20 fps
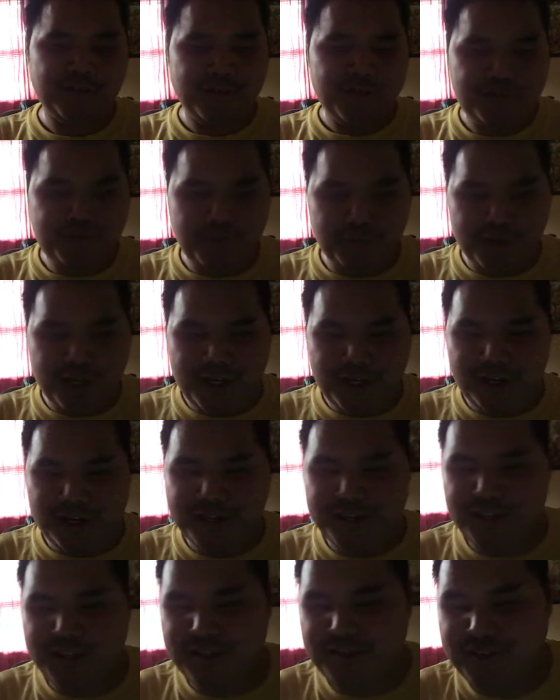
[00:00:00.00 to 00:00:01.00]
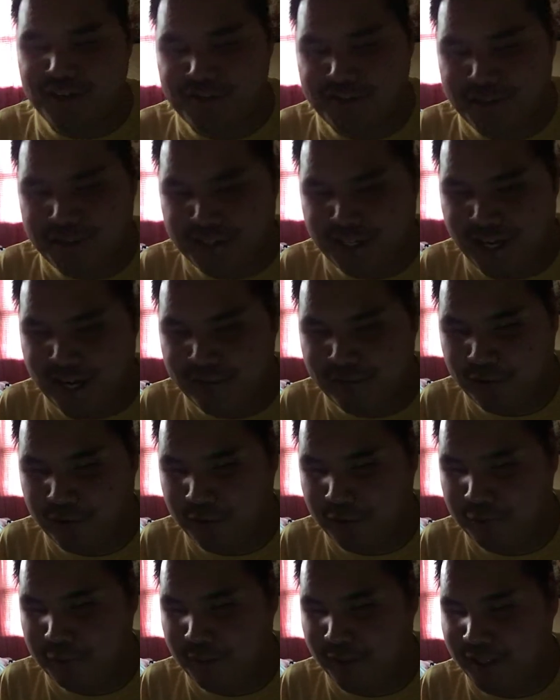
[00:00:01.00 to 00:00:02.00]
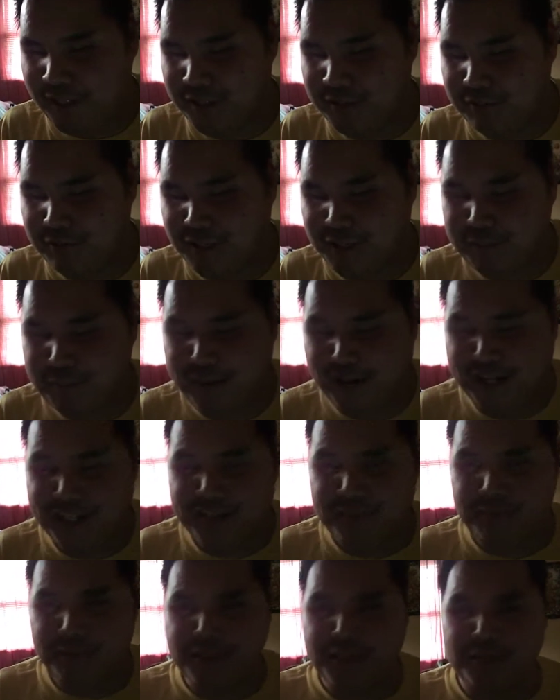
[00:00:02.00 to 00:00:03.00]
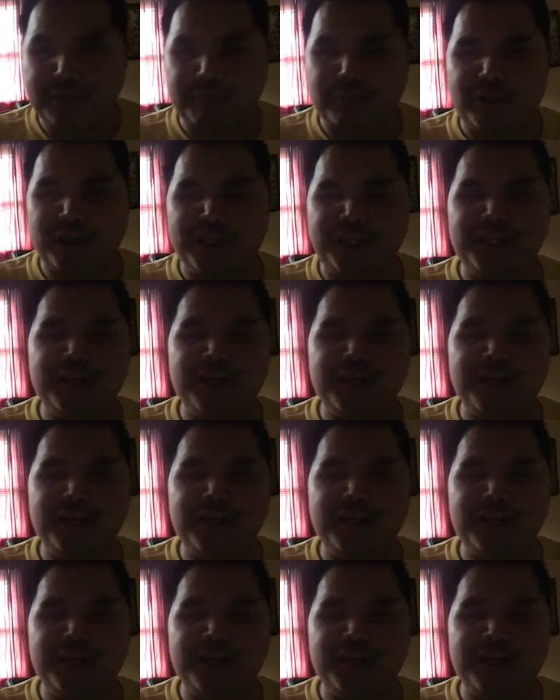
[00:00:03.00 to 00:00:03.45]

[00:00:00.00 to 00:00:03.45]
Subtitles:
So right here, it kind of sounds like I have a whole band, right, backing me up right